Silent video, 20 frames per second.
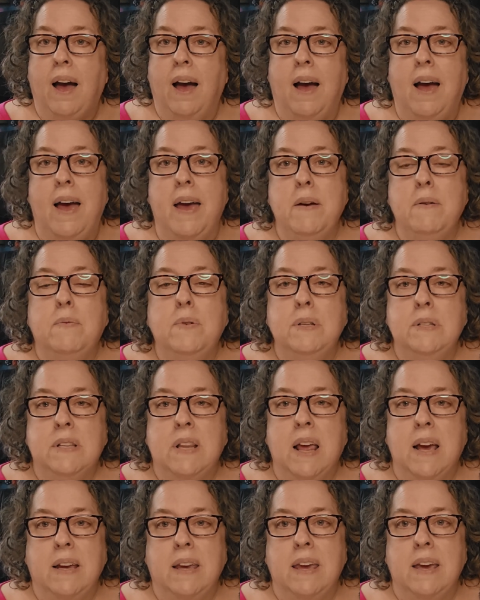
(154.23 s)
I was
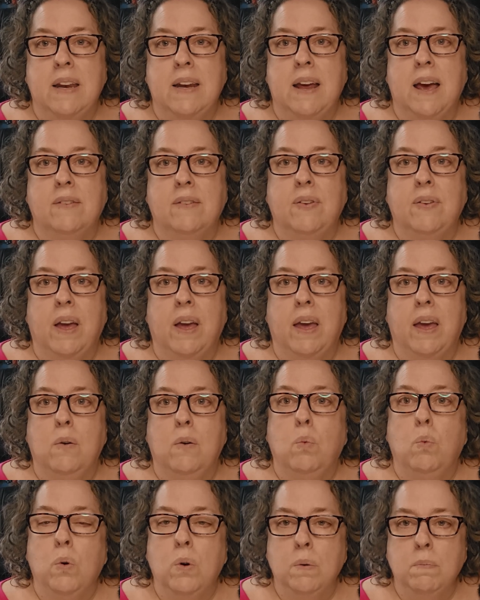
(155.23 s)
lucky enough, a
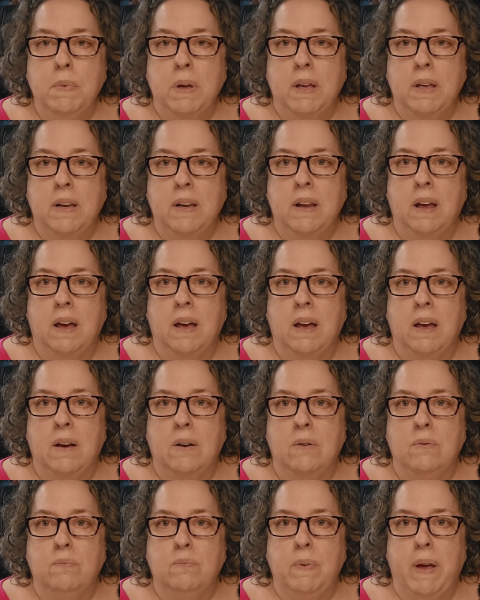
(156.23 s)
woman
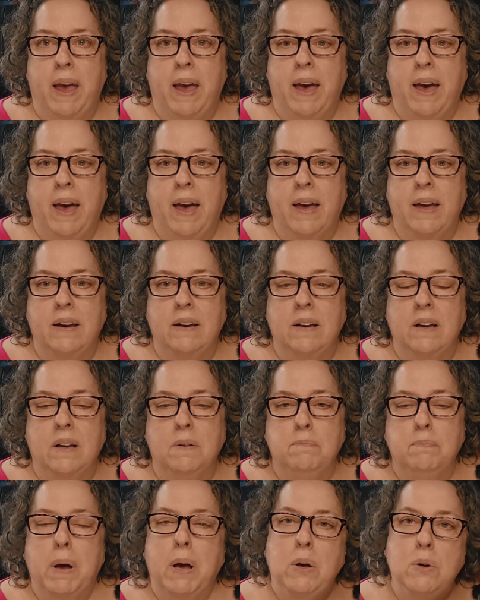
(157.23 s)
had
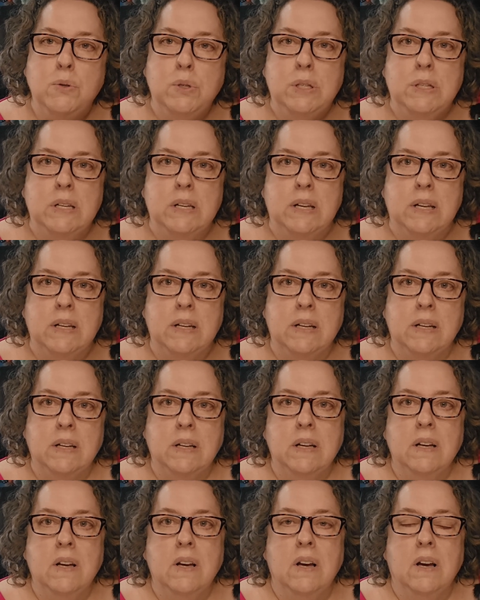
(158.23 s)
posted
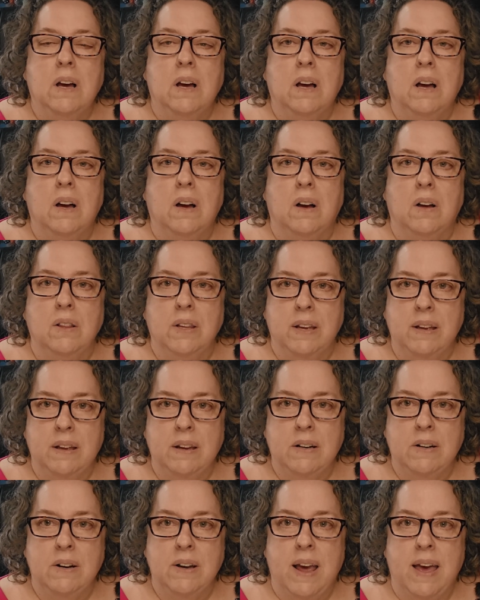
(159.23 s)
on the
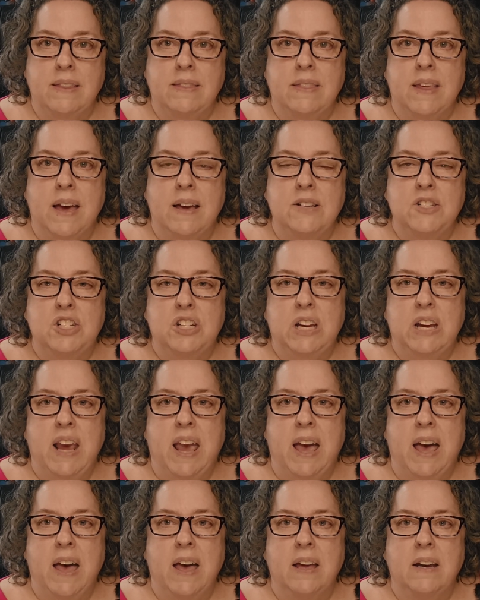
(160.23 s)
internet that she
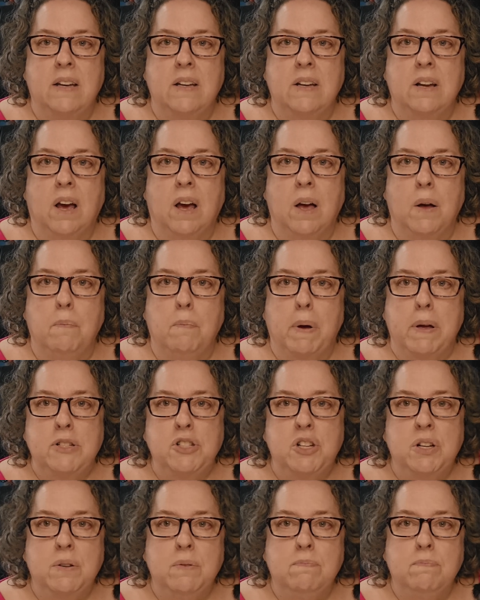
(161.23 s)
had a
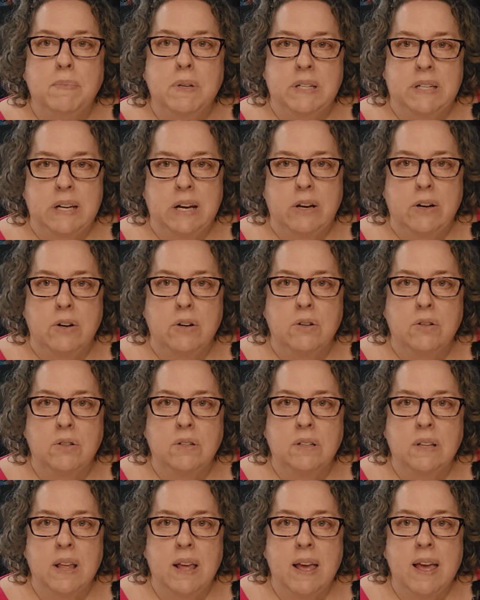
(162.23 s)
bunch of
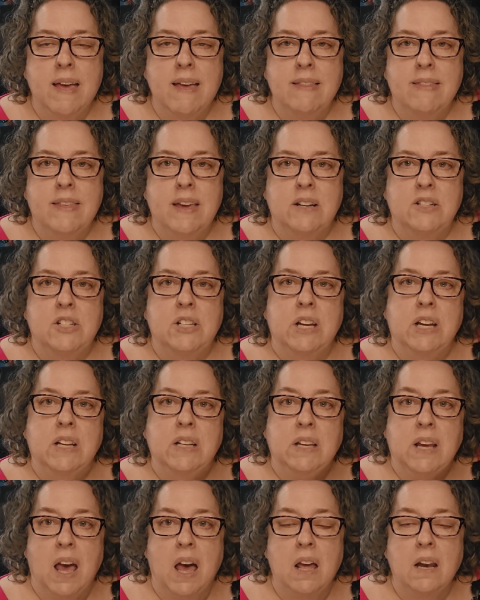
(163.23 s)
material that she
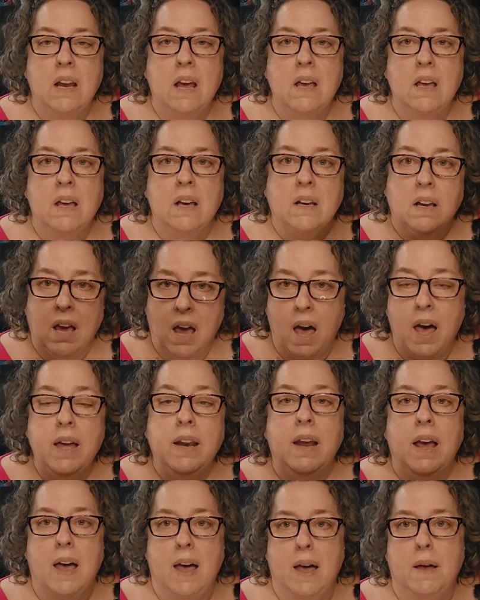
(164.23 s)
had kind of
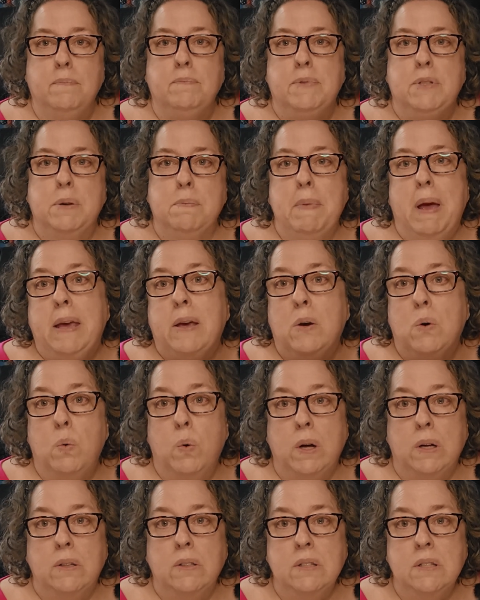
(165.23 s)
cut up to make
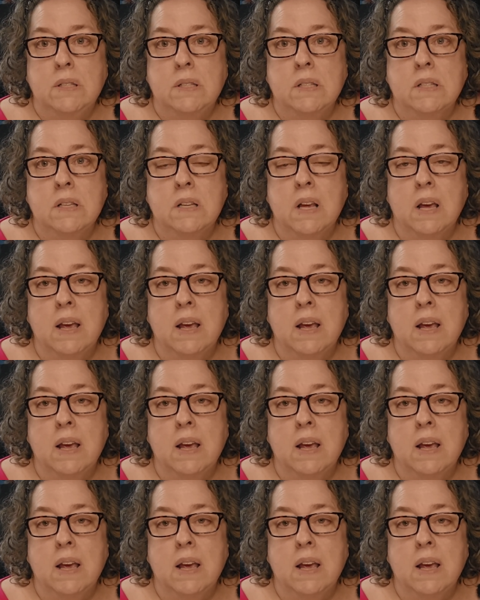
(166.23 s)
quilts